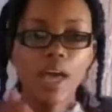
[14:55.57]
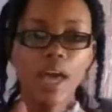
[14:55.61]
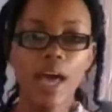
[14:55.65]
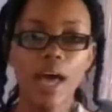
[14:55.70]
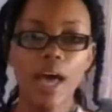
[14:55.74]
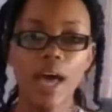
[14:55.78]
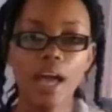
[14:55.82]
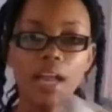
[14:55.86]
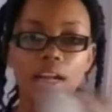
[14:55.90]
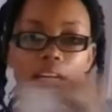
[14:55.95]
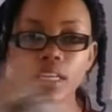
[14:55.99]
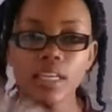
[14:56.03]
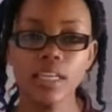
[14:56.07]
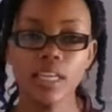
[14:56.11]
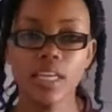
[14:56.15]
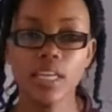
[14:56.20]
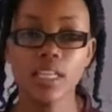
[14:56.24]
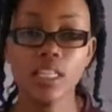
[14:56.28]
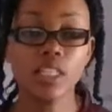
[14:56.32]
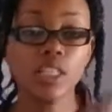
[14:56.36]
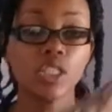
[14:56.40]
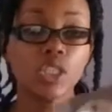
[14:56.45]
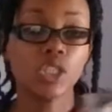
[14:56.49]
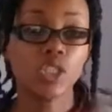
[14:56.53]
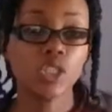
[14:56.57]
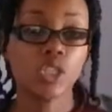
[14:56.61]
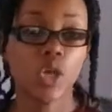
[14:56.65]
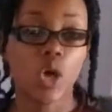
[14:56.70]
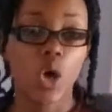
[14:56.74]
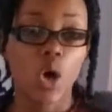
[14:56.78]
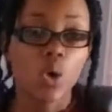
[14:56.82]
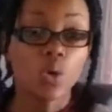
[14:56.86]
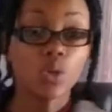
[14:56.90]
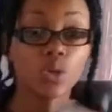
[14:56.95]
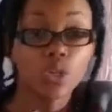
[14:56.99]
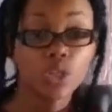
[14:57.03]
hand because it's
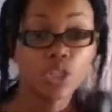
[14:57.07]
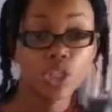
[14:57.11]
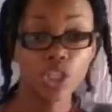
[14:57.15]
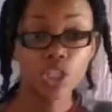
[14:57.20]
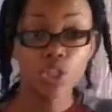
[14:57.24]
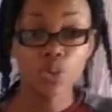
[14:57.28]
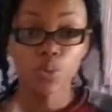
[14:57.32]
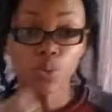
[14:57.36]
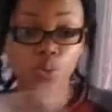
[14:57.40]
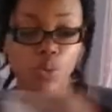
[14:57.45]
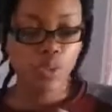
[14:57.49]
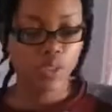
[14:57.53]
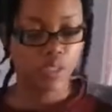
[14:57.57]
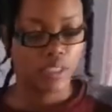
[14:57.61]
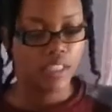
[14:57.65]
so cute.